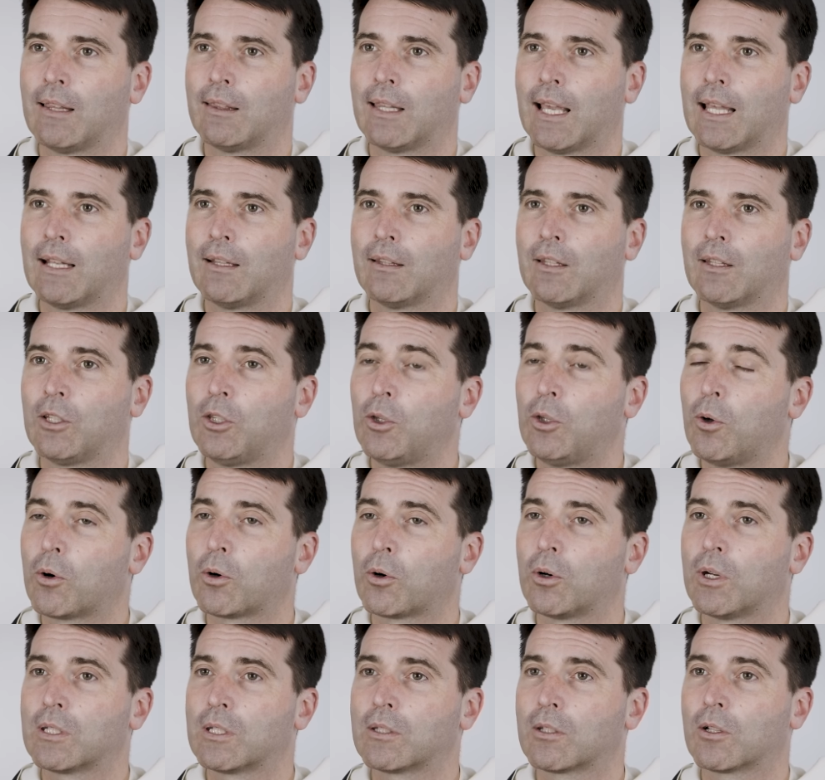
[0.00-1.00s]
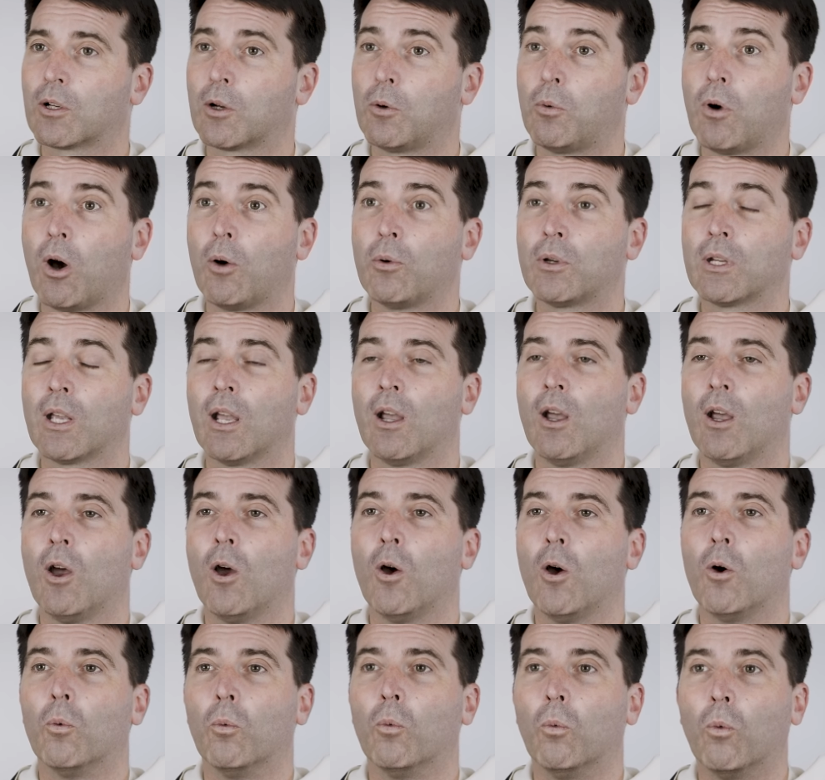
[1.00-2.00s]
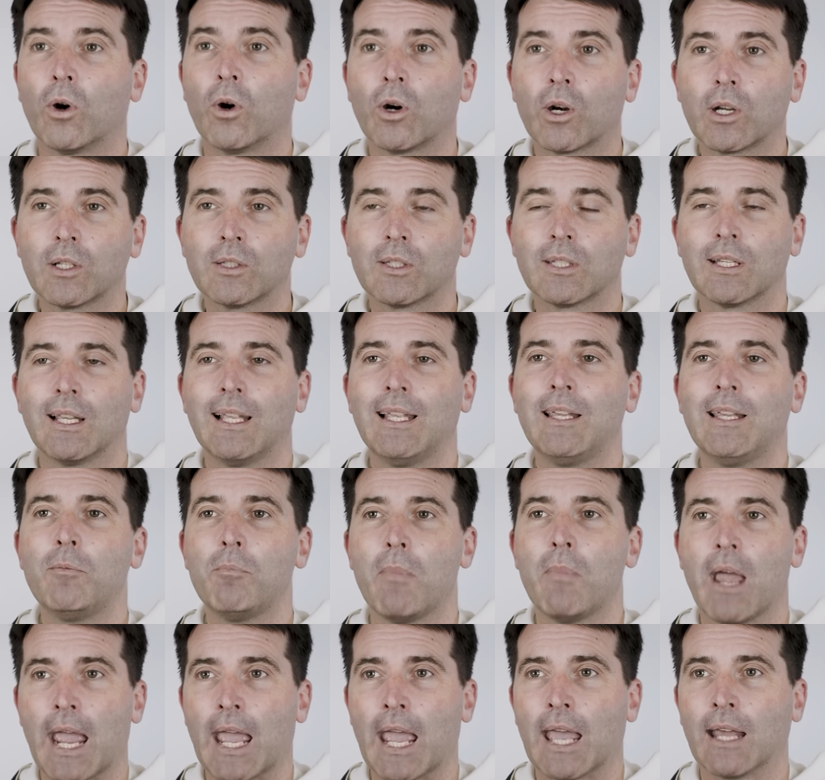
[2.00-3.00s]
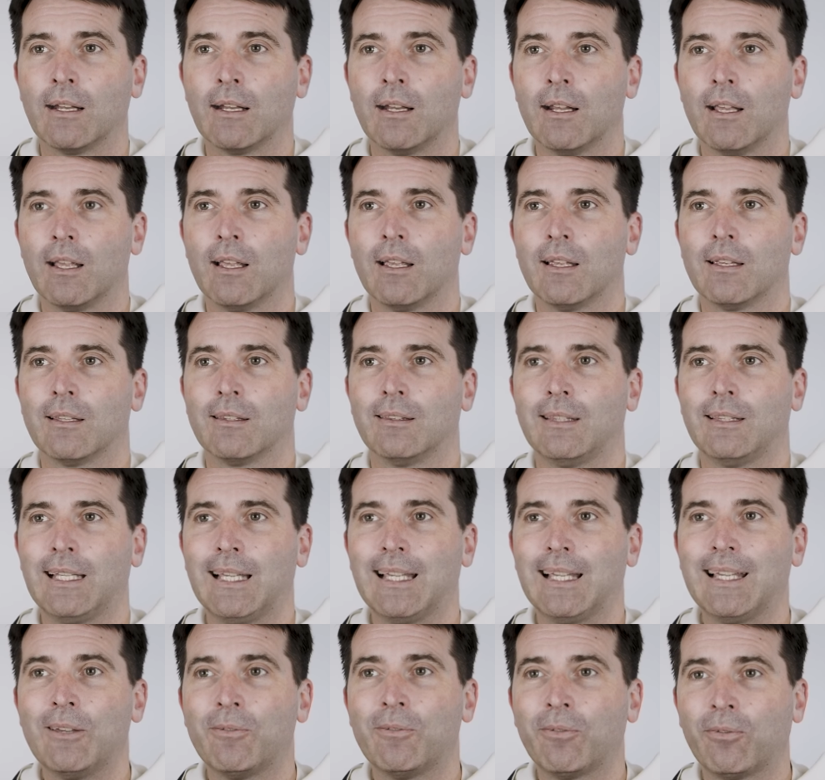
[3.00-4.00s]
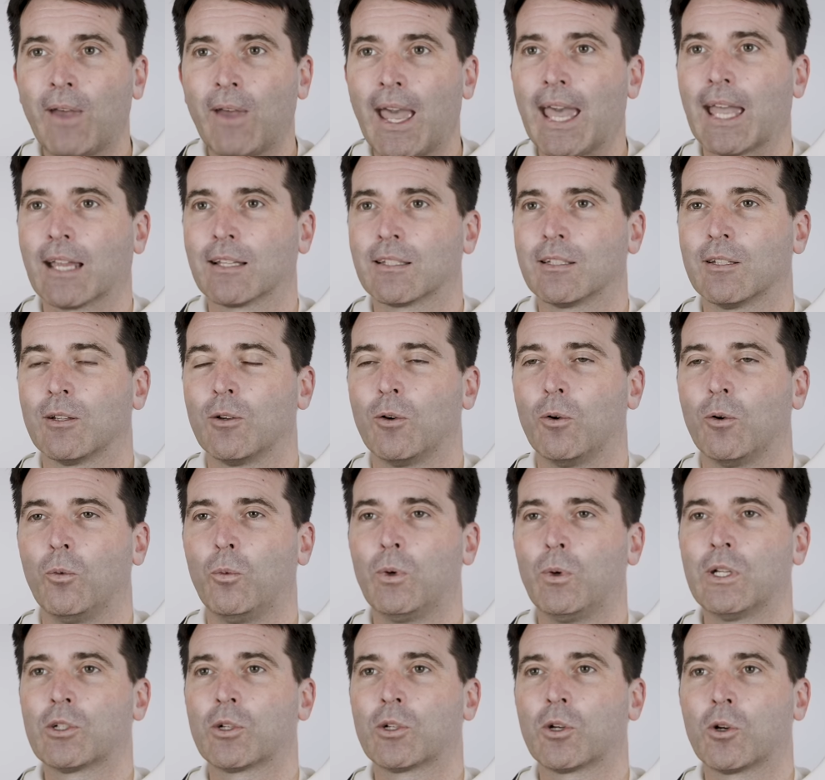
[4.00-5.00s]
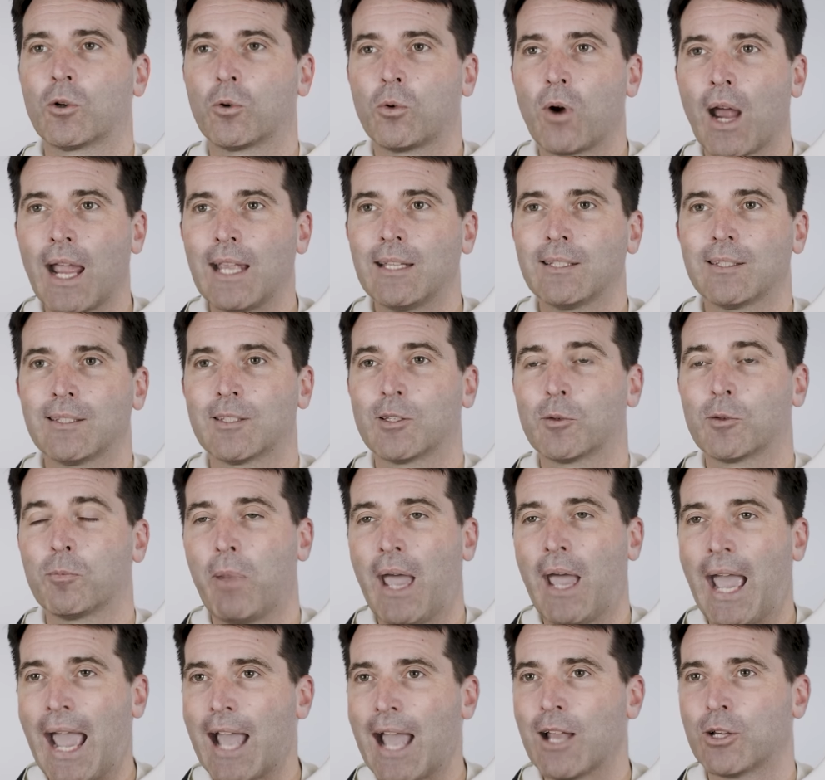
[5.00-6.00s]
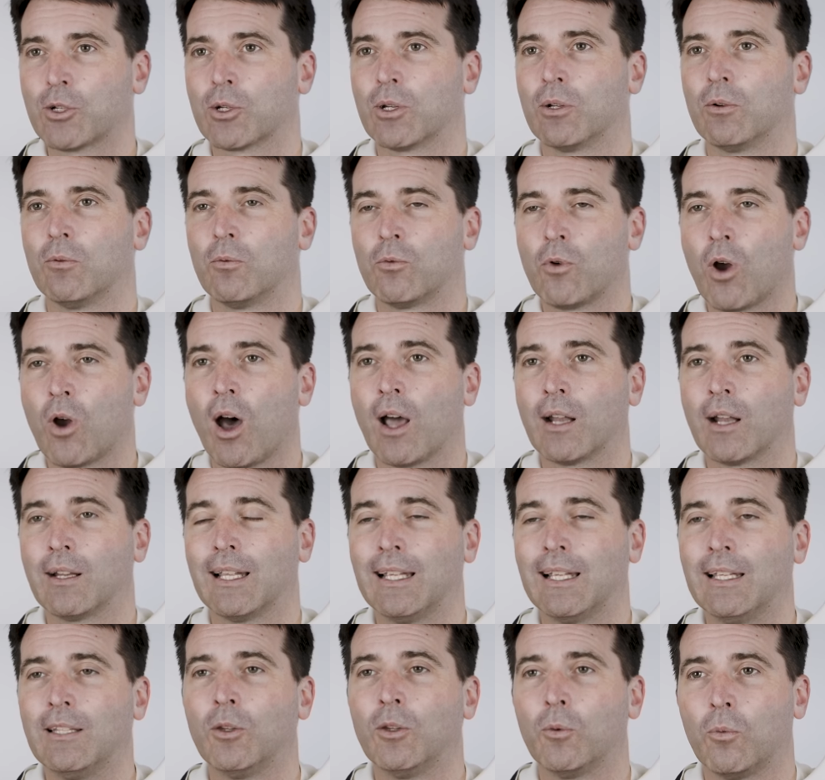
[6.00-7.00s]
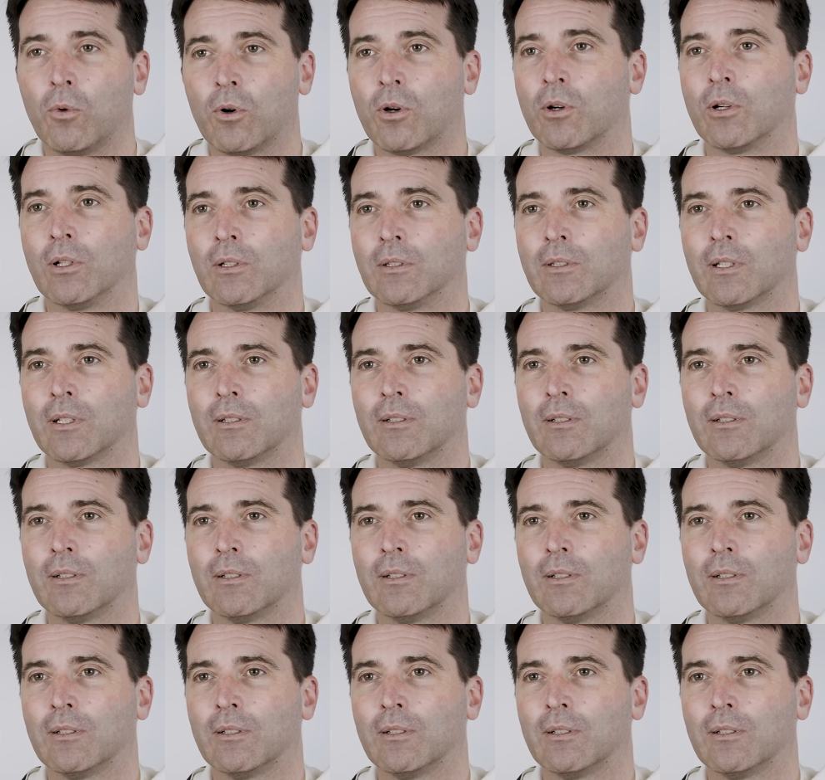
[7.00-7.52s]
that the Eucharist, quote, works in man the effect which Christ's passion wrought in the world.